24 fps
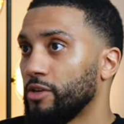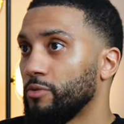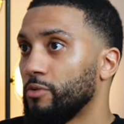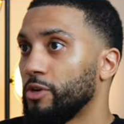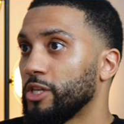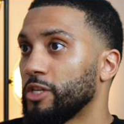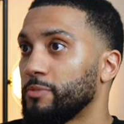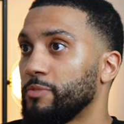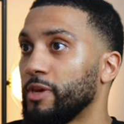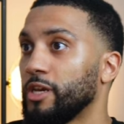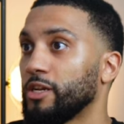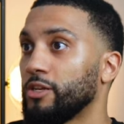You
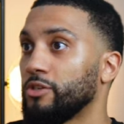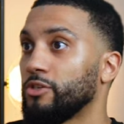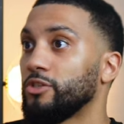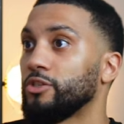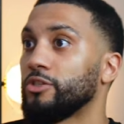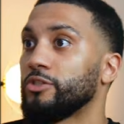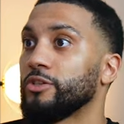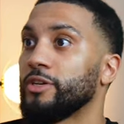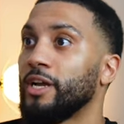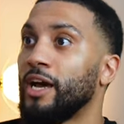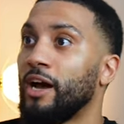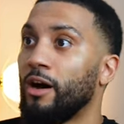wanted to make sure you
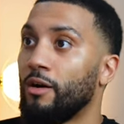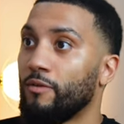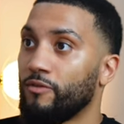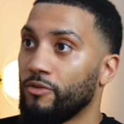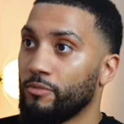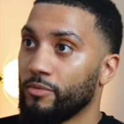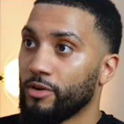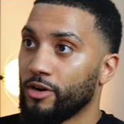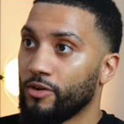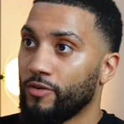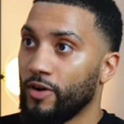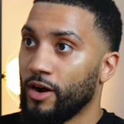stood out
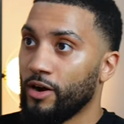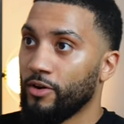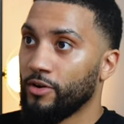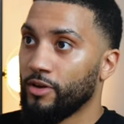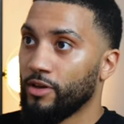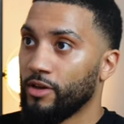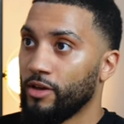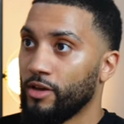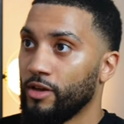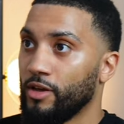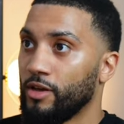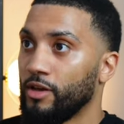from the crowd. Yeah,
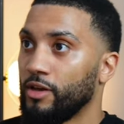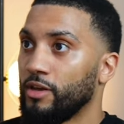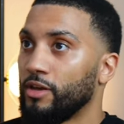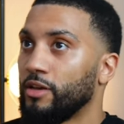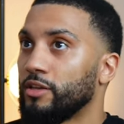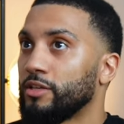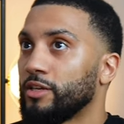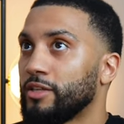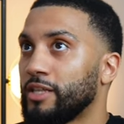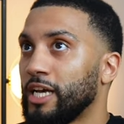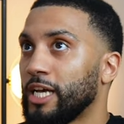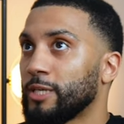you have to,
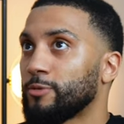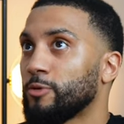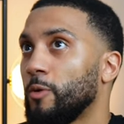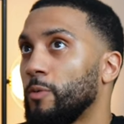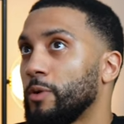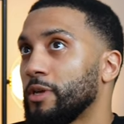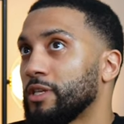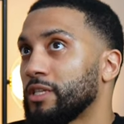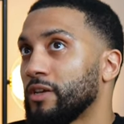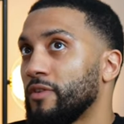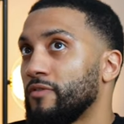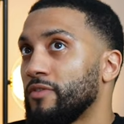yeah. So that's
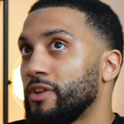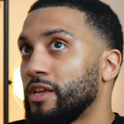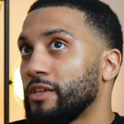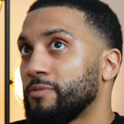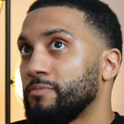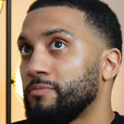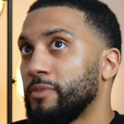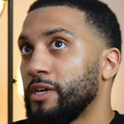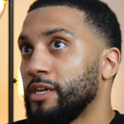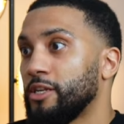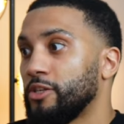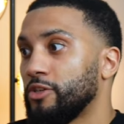probably something that's
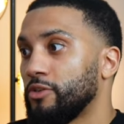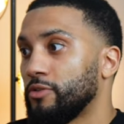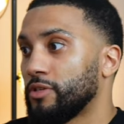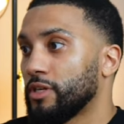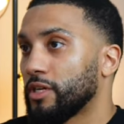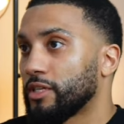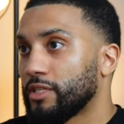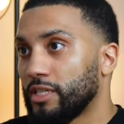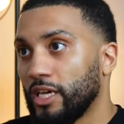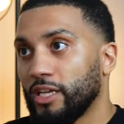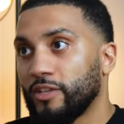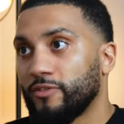made you
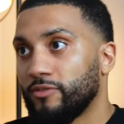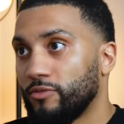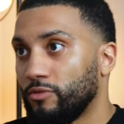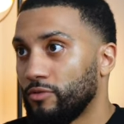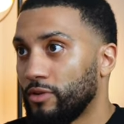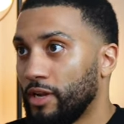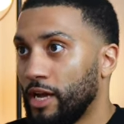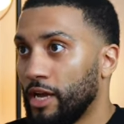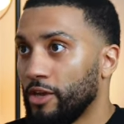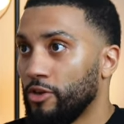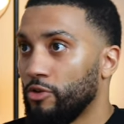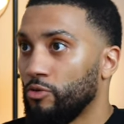successful. Like